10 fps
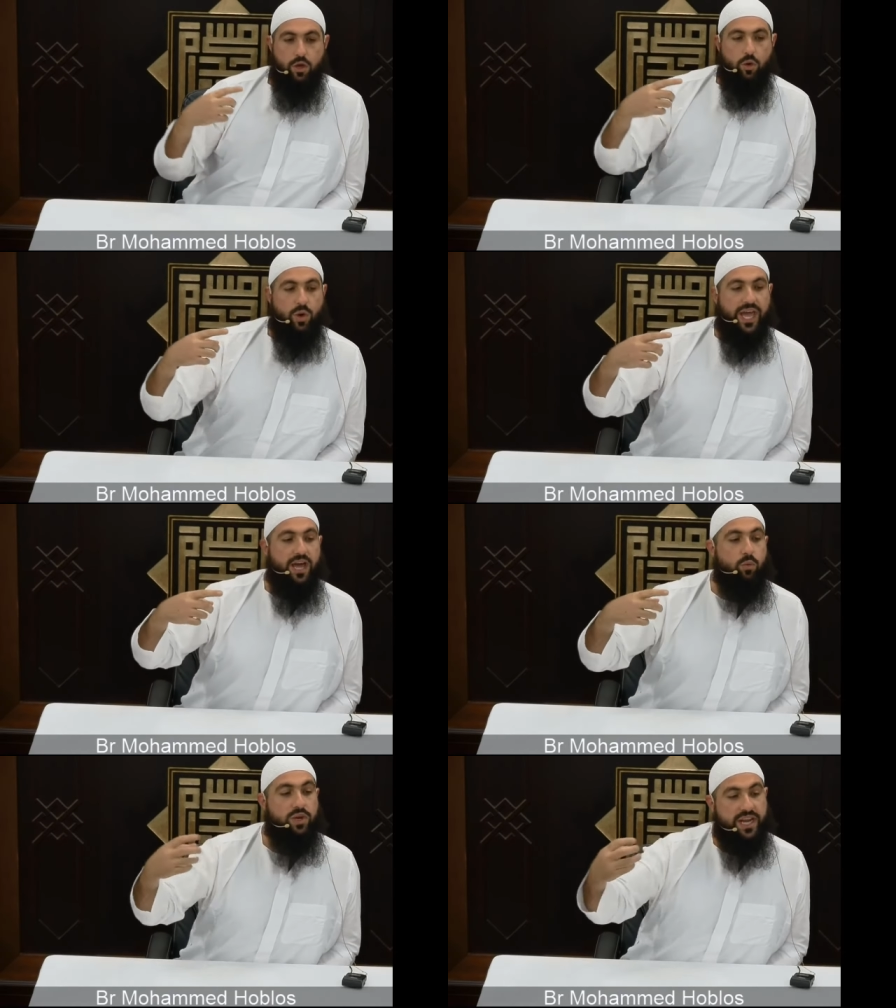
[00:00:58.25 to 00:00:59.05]
Or
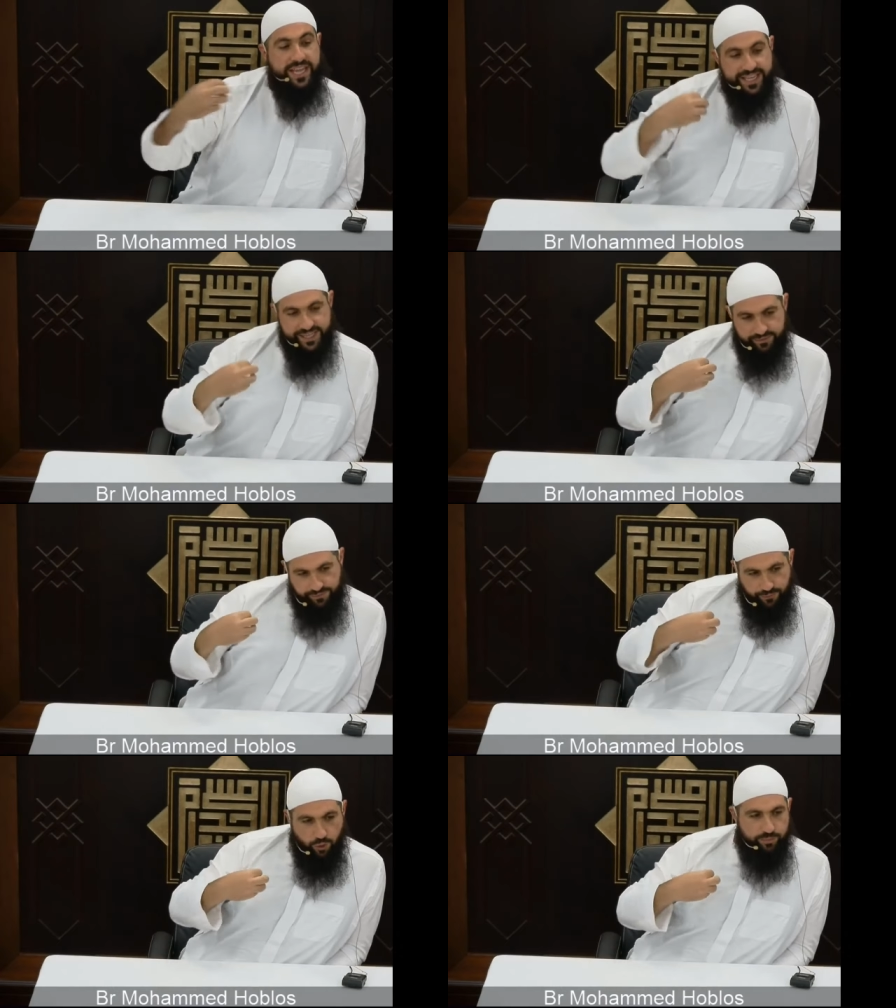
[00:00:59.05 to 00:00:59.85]
how will he
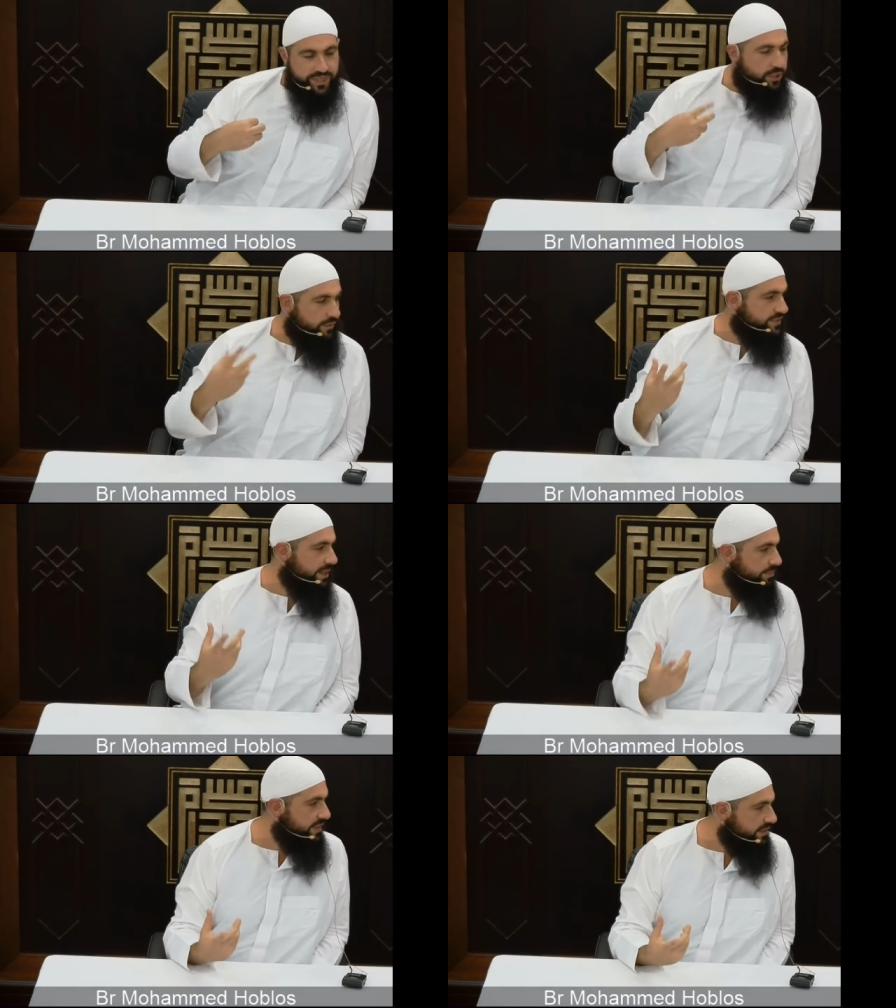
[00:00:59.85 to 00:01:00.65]
inform me of
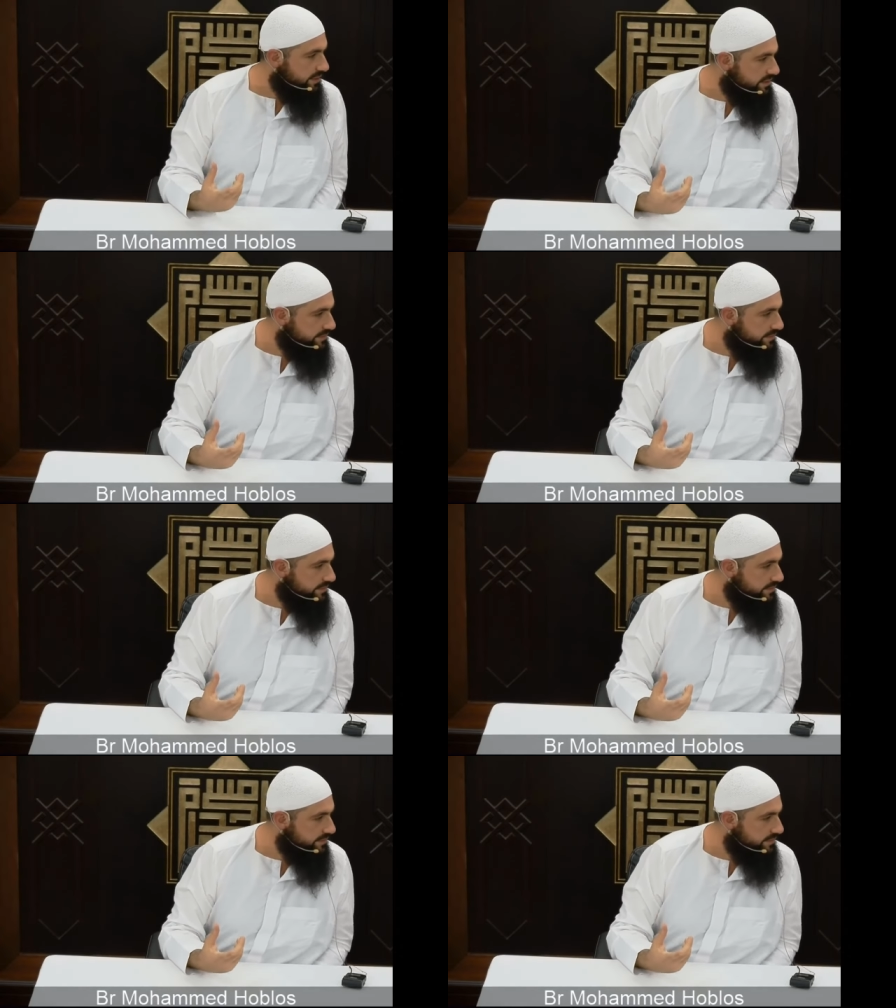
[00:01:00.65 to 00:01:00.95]
something?